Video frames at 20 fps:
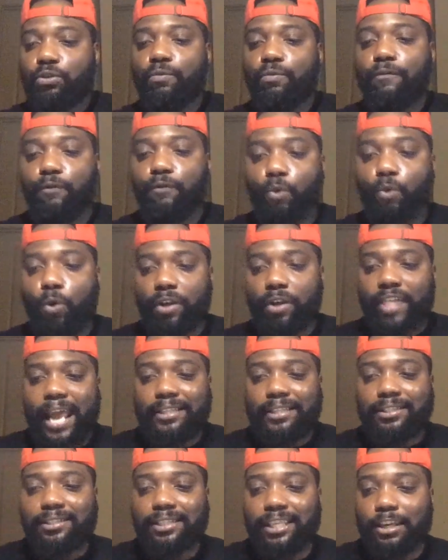for that
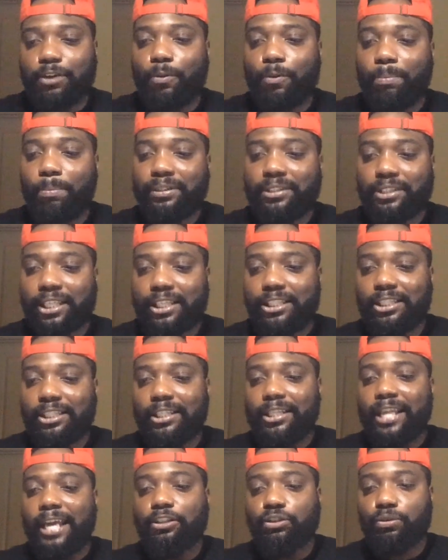skill position
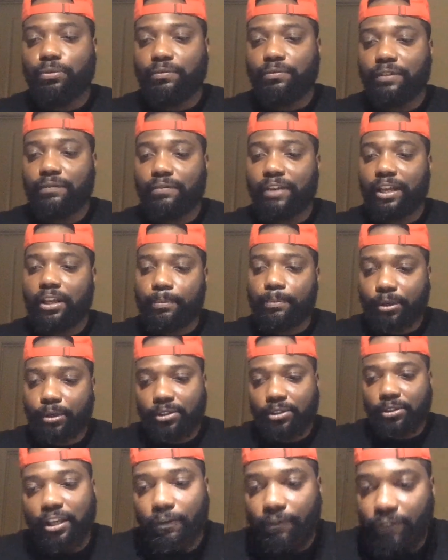that you've developed
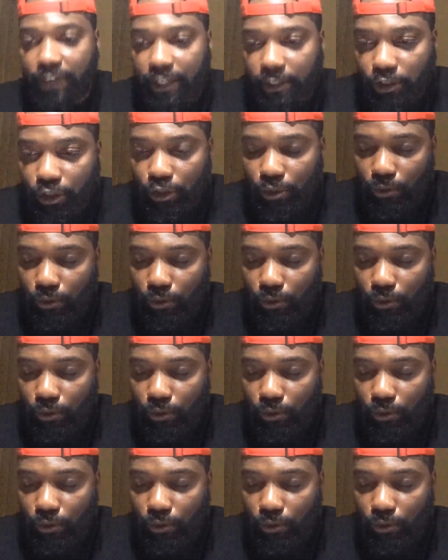yourself into.